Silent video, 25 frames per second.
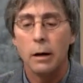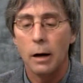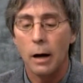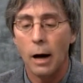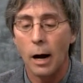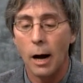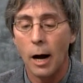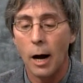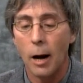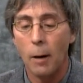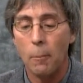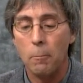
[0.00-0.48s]

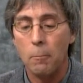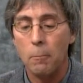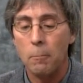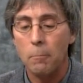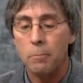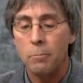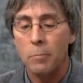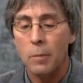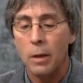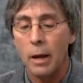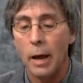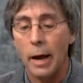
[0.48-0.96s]

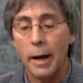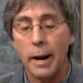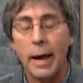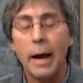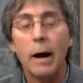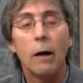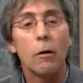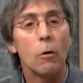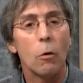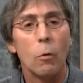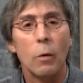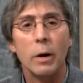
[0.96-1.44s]
And
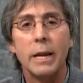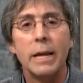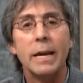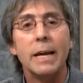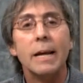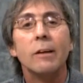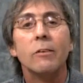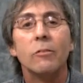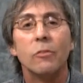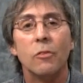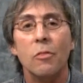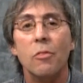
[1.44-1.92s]
heroin
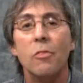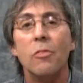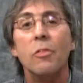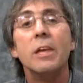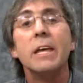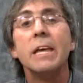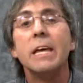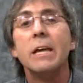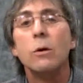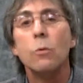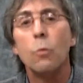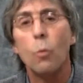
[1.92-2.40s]
is
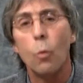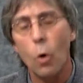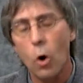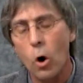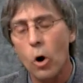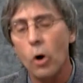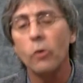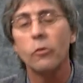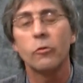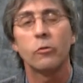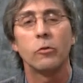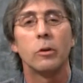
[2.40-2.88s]
the
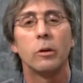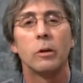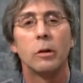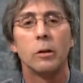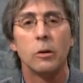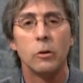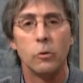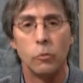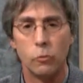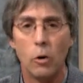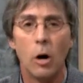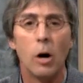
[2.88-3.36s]
worst
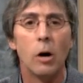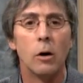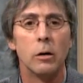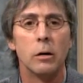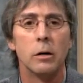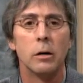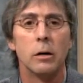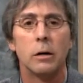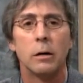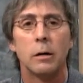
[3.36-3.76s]
drug.